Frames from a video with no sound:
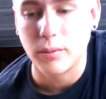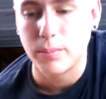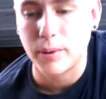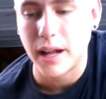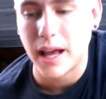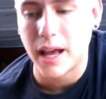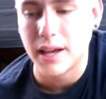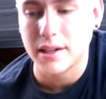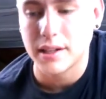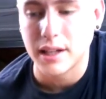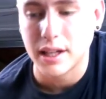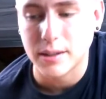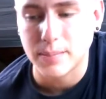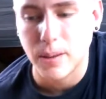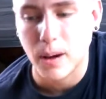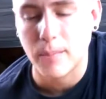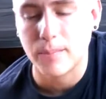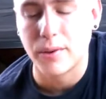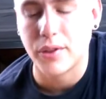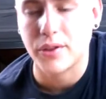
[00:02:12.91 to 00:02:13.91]
but as it gets
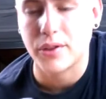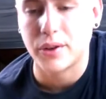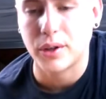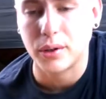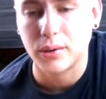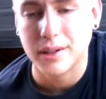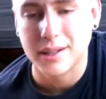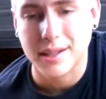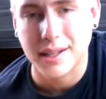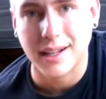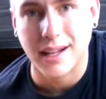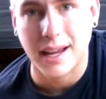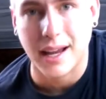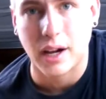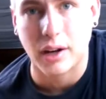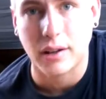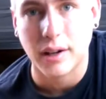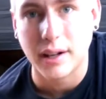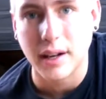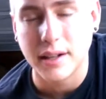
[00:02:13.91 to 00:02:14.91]
pumping through, it's going to
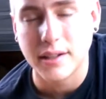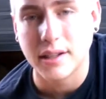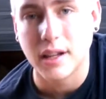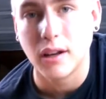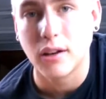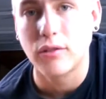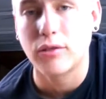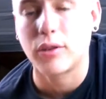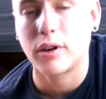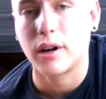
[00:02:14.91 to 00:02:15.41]
aerate itself